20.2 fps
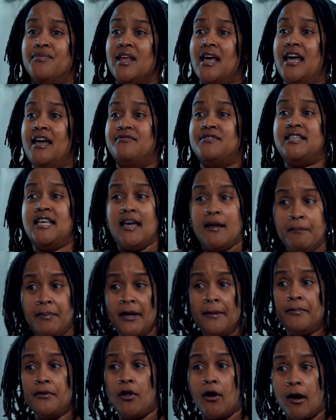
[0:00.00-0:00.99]
if 10
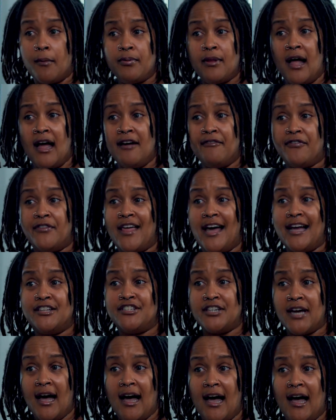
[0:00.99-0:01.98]
people are applying for that
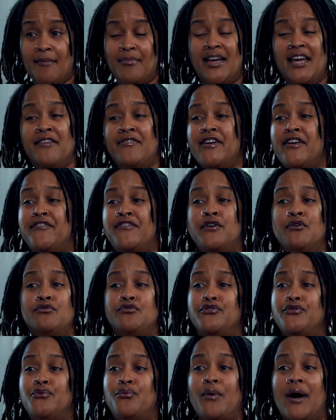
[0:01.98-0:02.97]
job, even if you
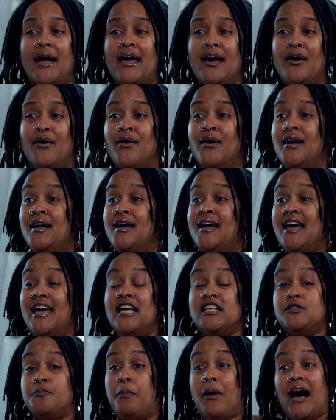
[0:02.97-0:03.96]
do well,
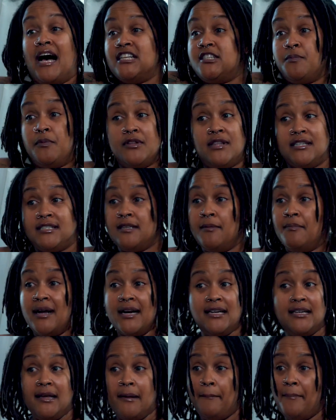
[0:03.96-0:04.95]
it's possible that
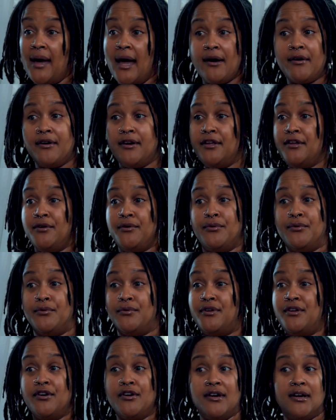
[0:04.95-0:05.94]
somebody did better than you.
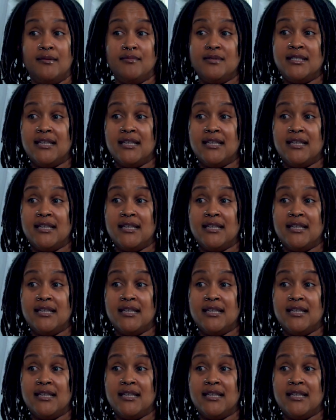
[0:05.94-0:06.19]
You know what I'm